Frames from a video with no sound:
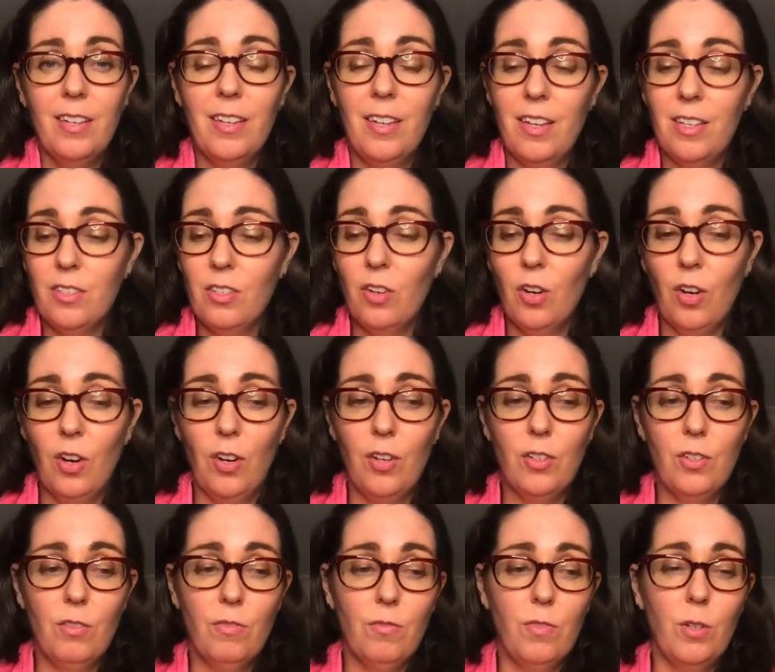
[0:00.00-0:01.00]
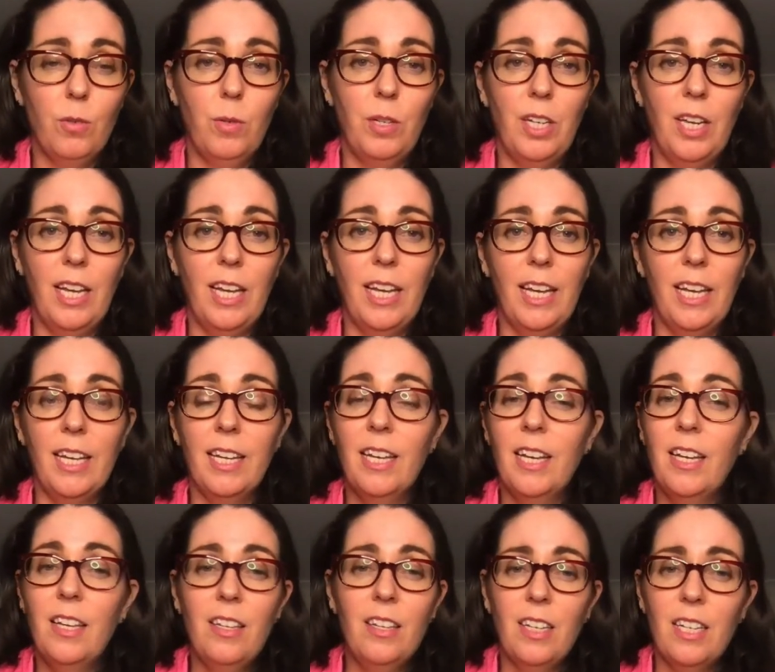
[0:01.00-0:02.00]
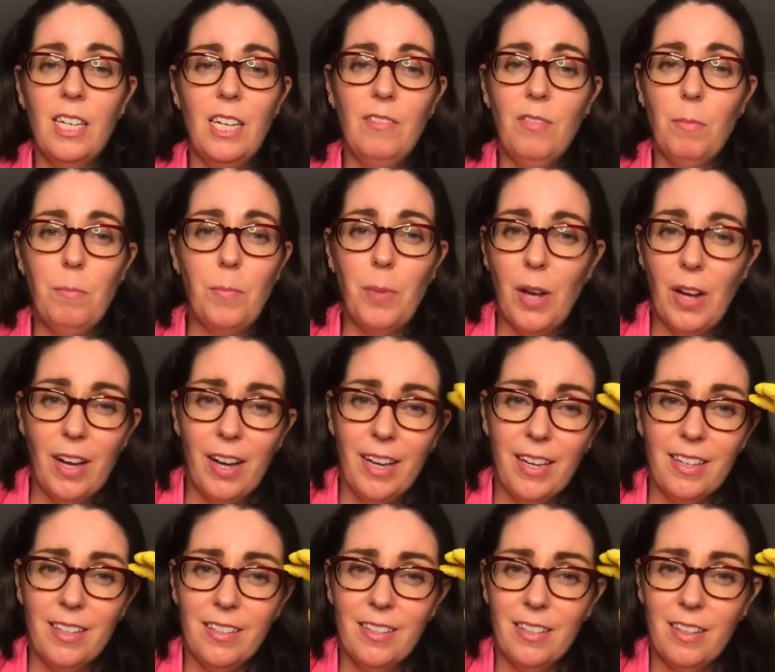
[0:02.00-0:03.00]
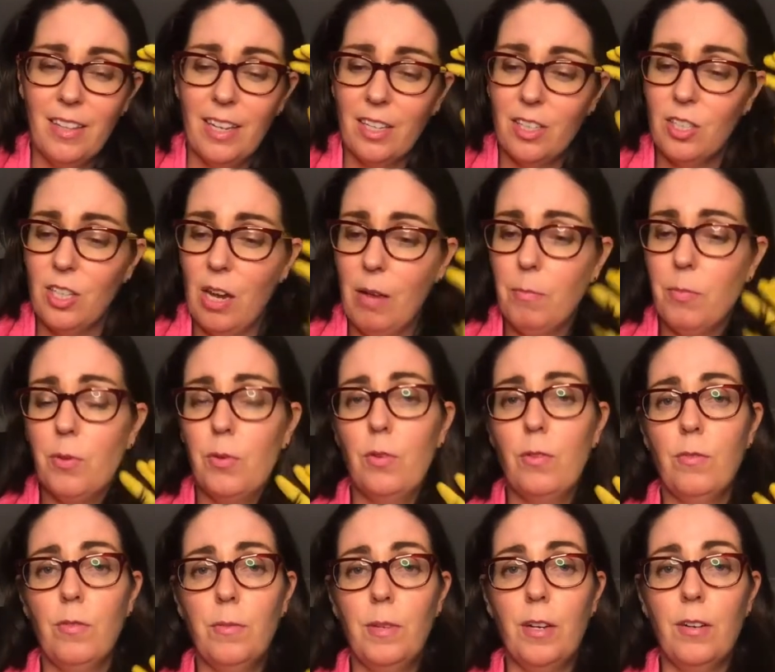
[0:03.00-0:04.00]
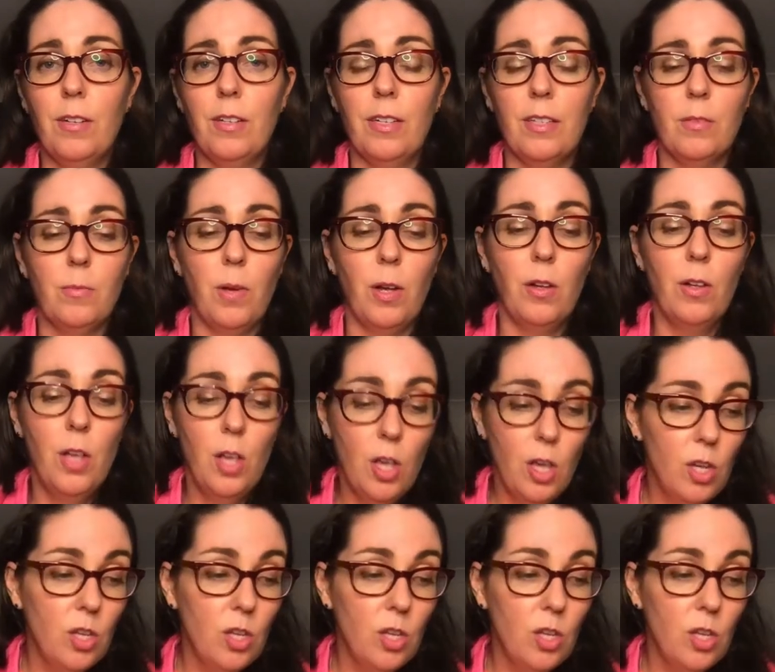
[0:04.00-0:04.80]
It's not going to ruin your hair. You can even buy like shampoos from there as well.